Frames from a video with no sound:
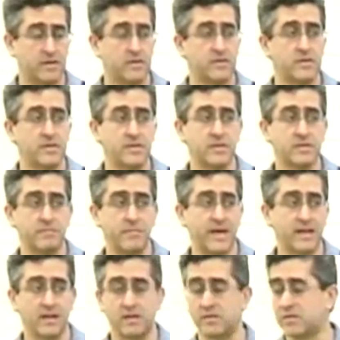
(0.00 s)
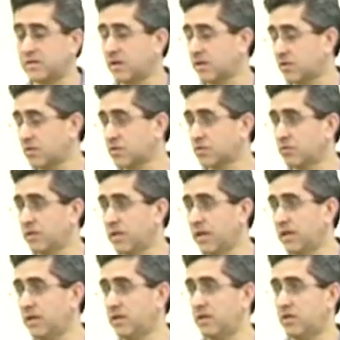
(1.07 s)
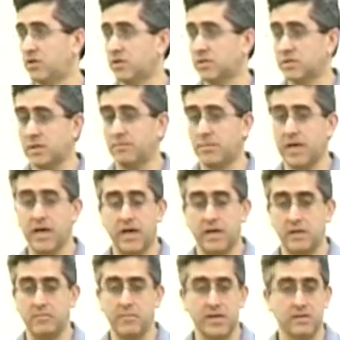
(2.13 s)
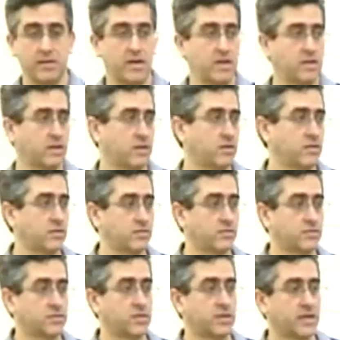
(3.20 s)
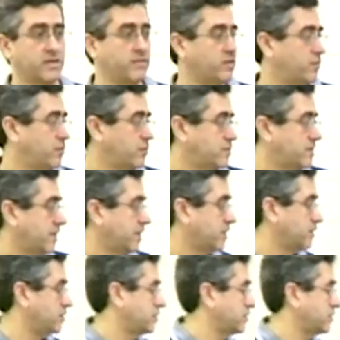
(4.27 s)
This is metal, it's not consolidating, it's just applying and maintaining the load. So I give it a few seconds.